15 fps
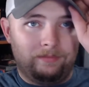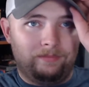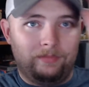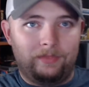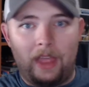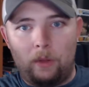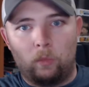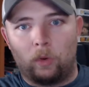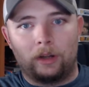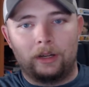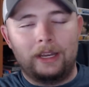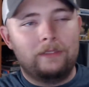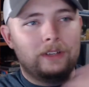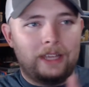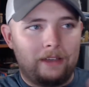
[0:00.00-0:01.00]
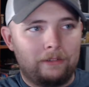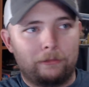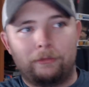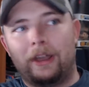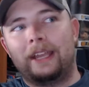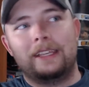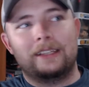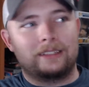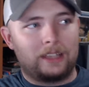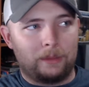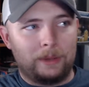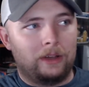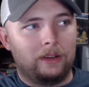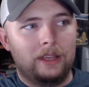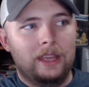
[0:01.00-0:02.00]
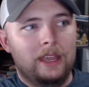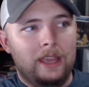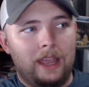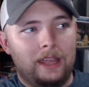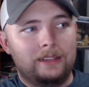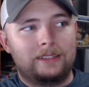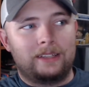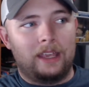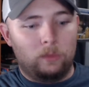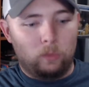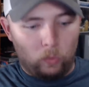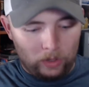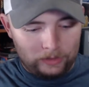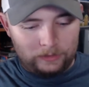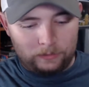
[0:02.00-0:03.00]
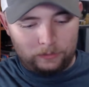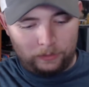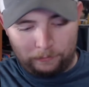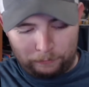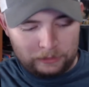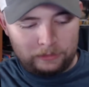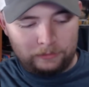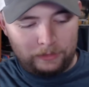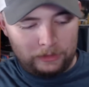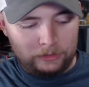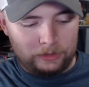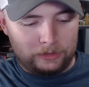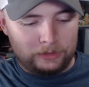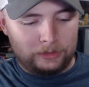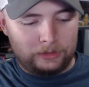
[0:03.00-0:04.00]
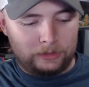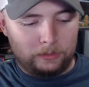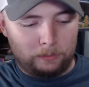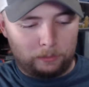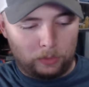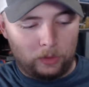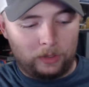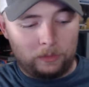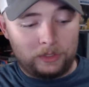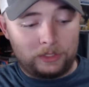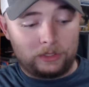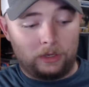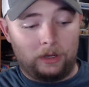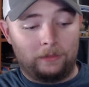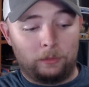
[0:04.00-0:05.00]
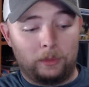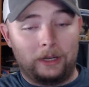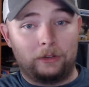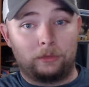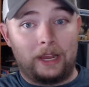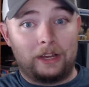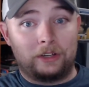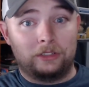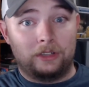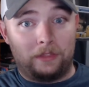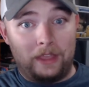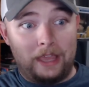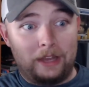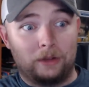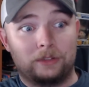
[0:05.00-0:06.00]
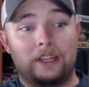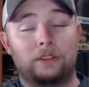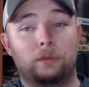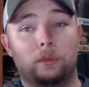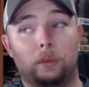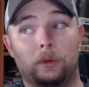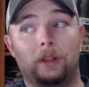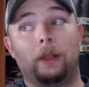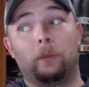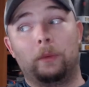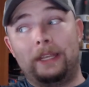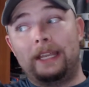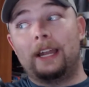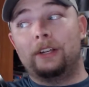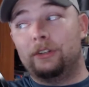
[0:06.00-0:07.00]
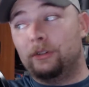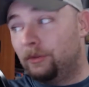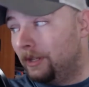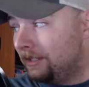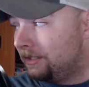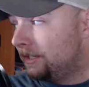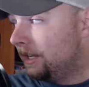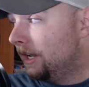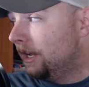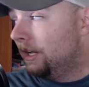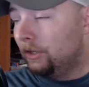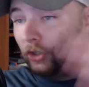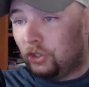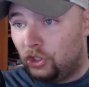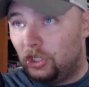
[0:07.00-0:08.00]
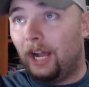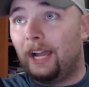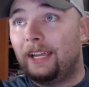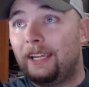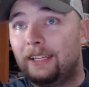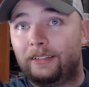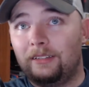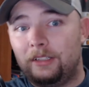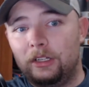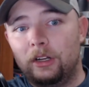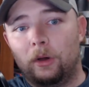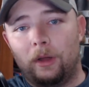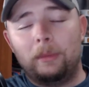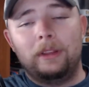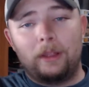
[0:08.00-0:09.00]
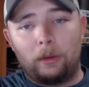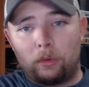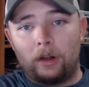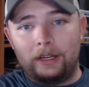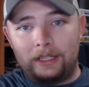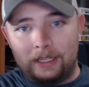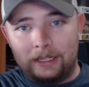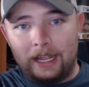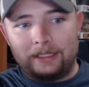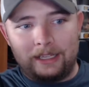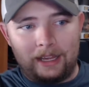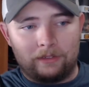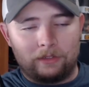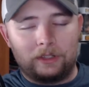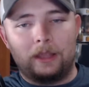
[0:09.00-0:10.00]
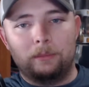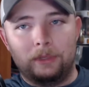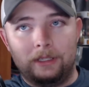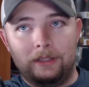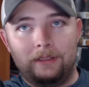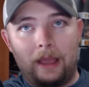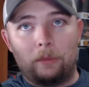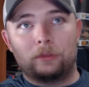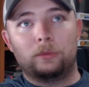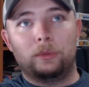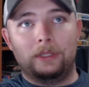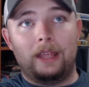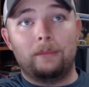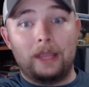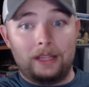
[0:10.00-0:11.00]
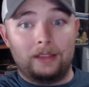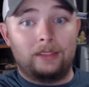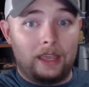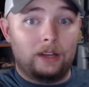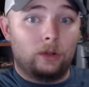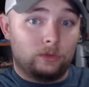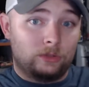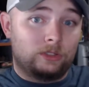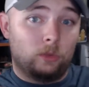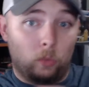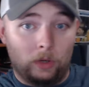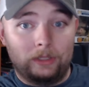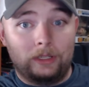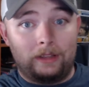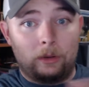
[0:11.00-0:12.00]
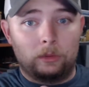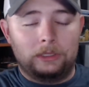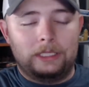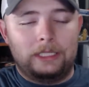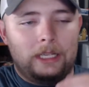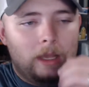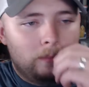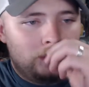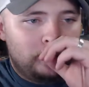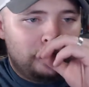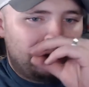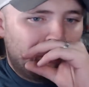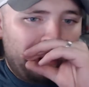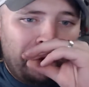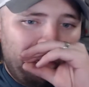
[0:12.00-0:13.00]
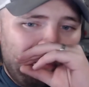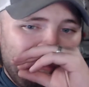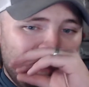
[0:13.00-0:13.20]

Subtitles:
they weren't. Even Kevin Feige has come out and said once the first Avengers broke and we saw everybody's reaction to Thanos, that's when we were like, we got to do this giant, you know, I mean, they were already connecting everything, but that was when they made Thanos the one that they were leading up to. So,